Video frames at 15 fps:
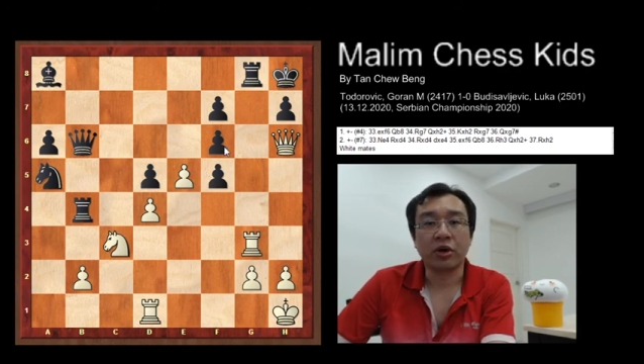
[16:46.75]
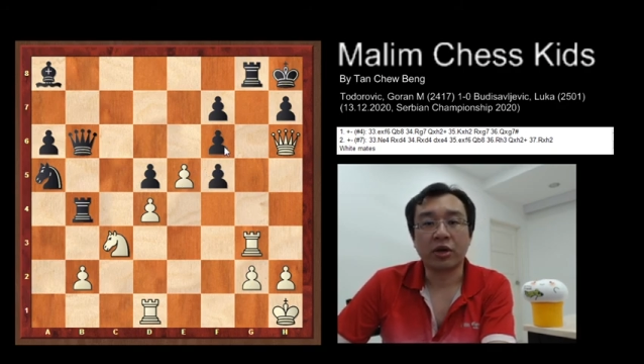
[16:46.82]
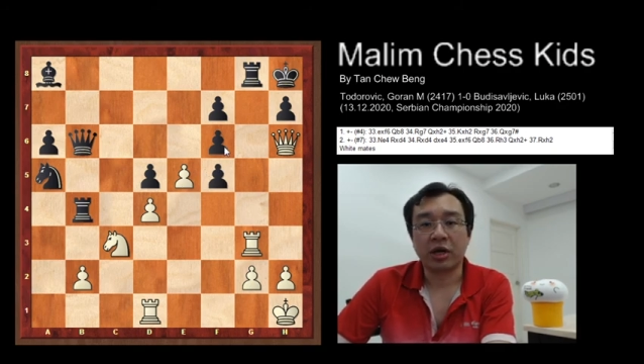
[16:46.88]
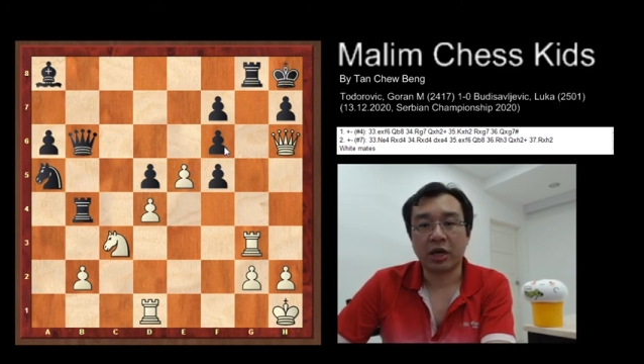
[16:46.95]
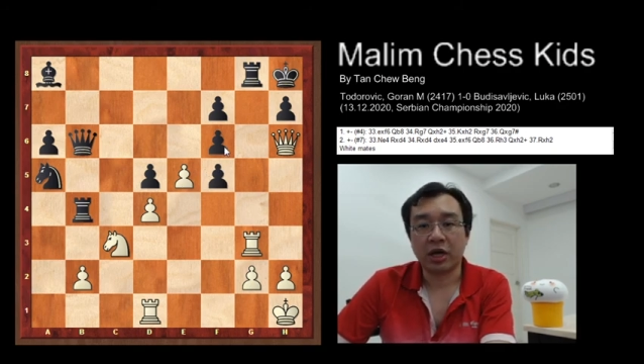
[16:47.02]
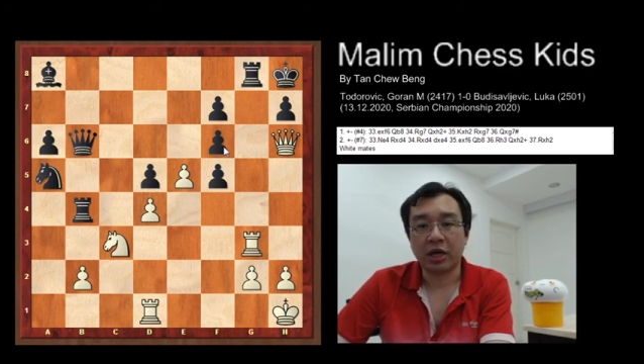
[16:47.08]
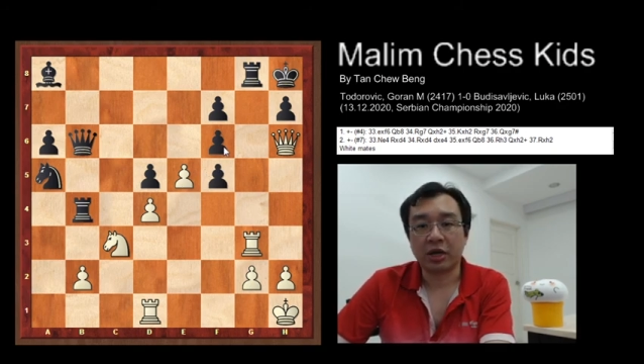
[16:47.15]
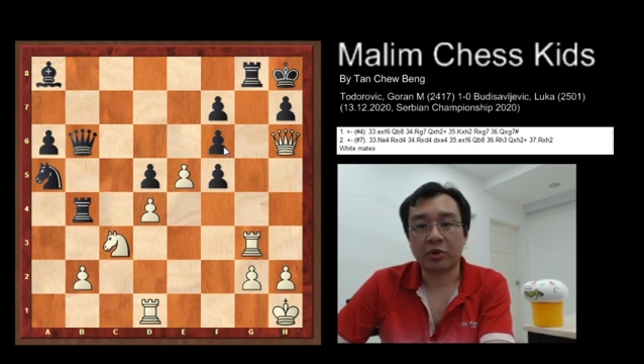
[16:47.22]

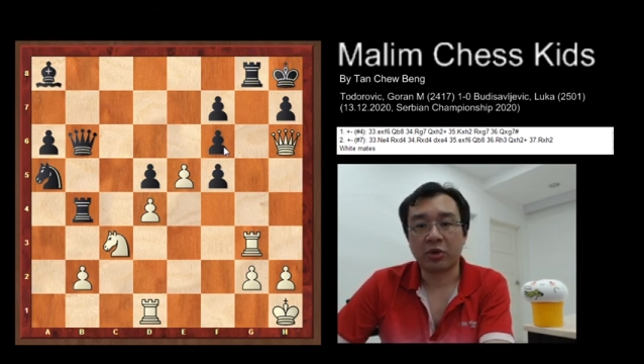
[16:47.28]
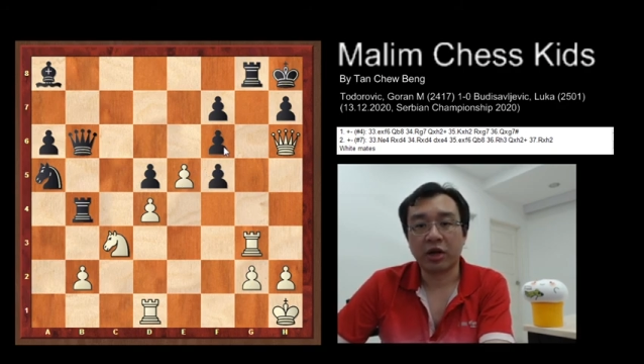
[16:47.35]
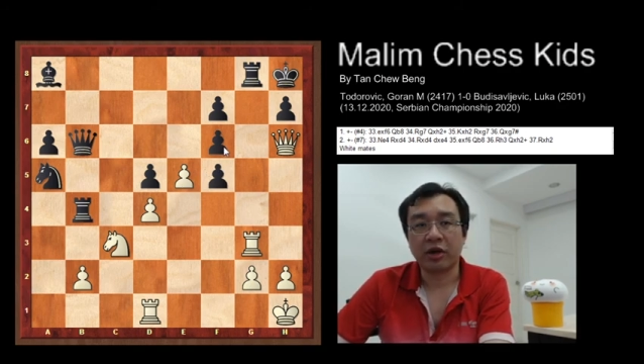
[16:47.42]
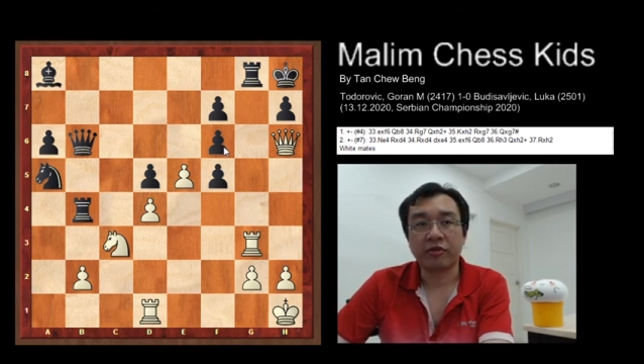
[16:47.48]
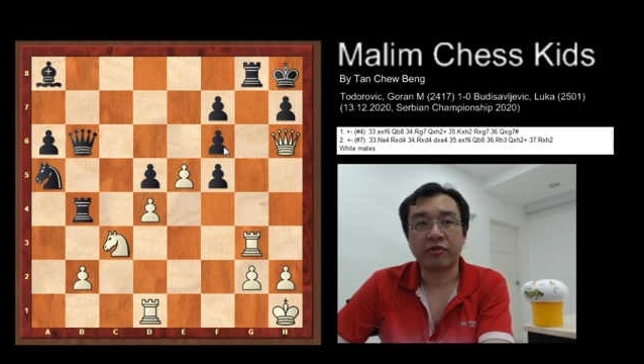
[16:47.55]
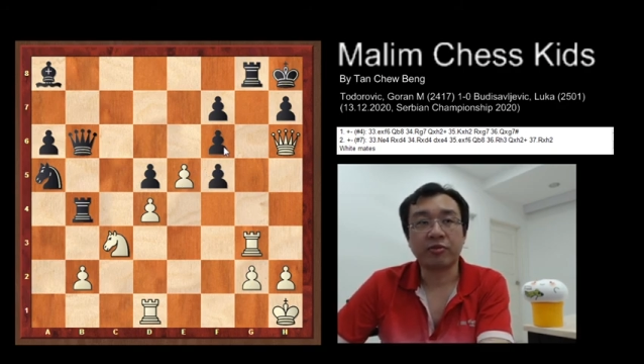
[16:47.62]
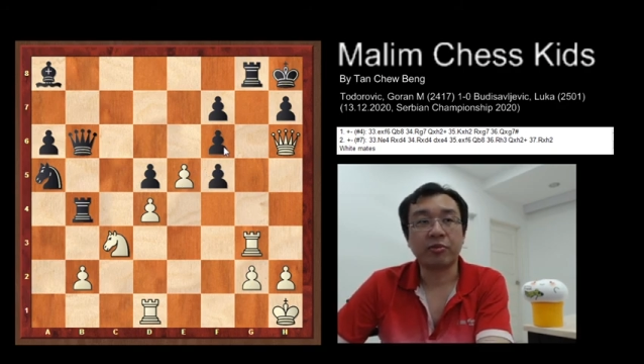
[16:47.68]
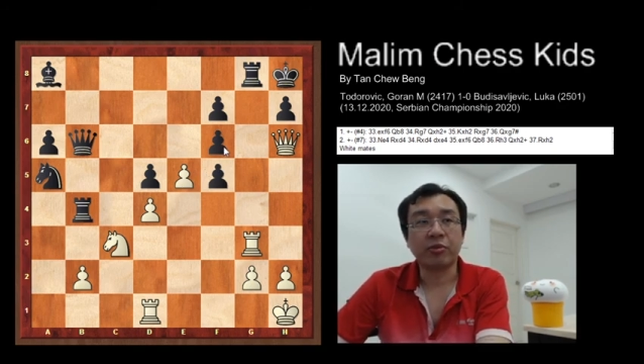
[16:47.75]
and we have
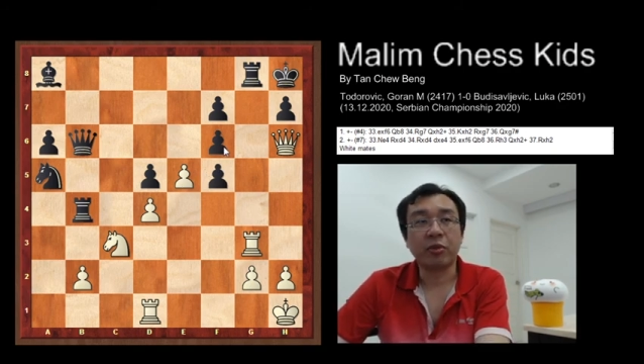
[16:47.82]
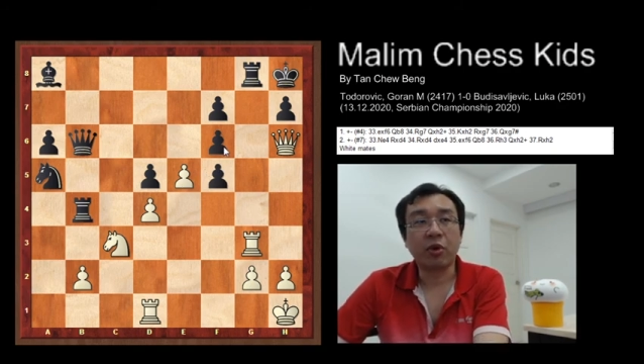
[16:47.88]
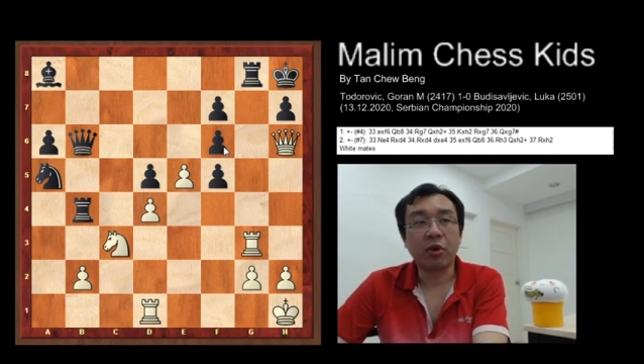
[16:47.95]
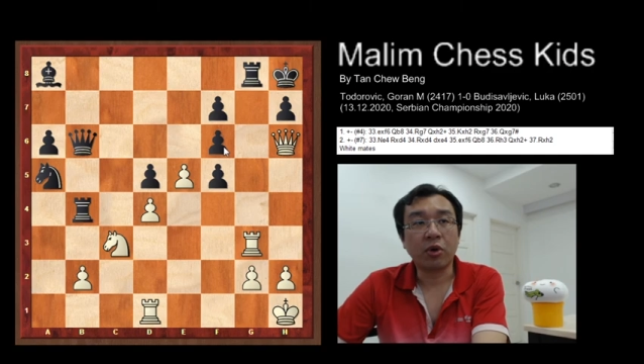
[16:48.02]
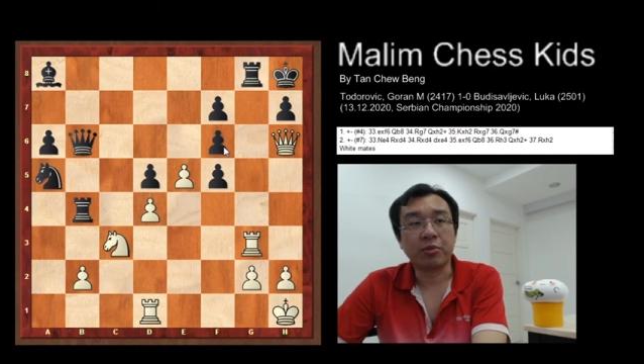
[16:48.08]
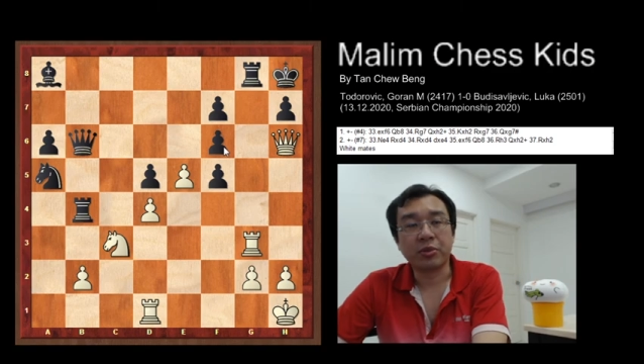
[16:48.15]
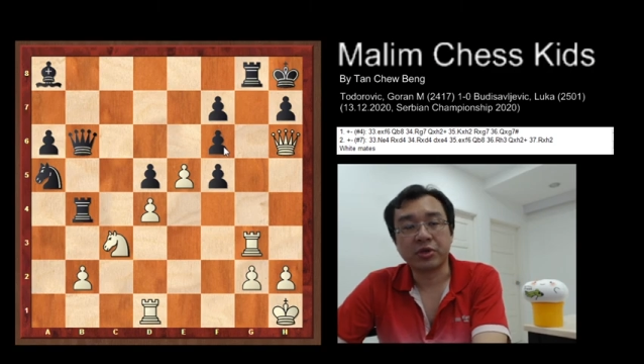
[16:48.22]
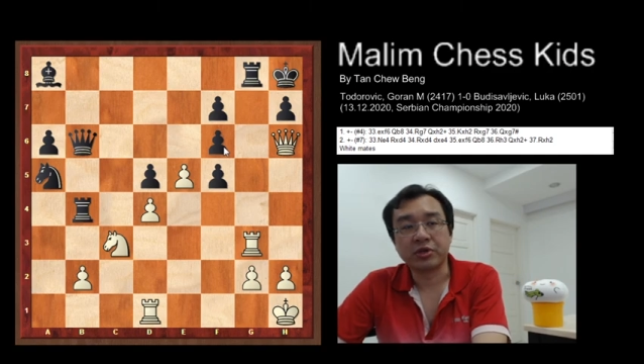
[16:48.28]
more
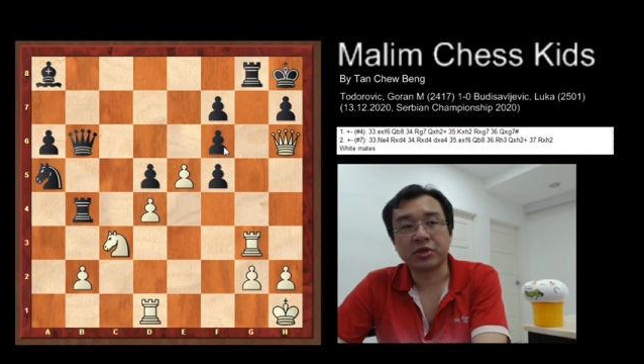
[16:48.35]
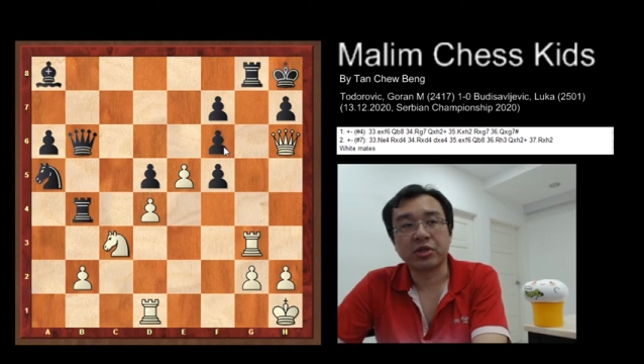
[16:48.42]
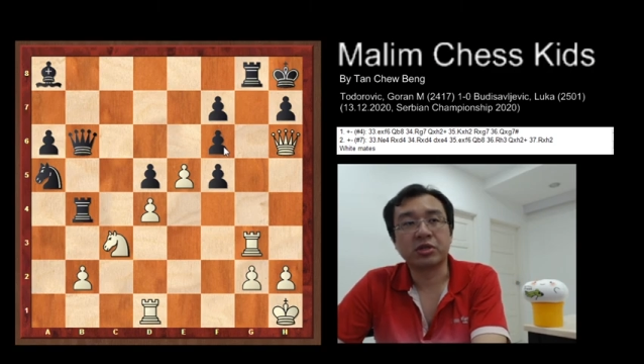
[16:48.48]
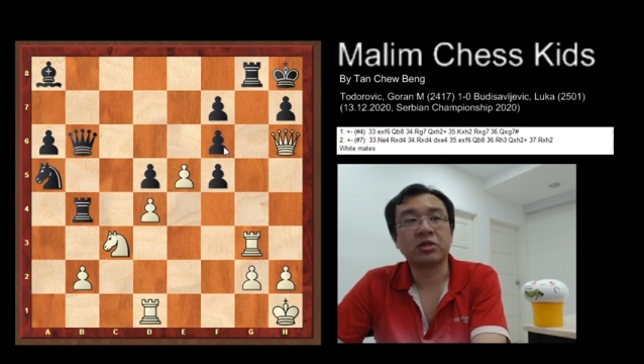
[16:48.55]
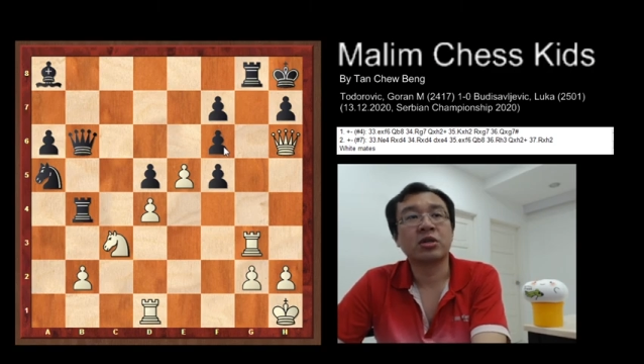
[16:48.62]
pieces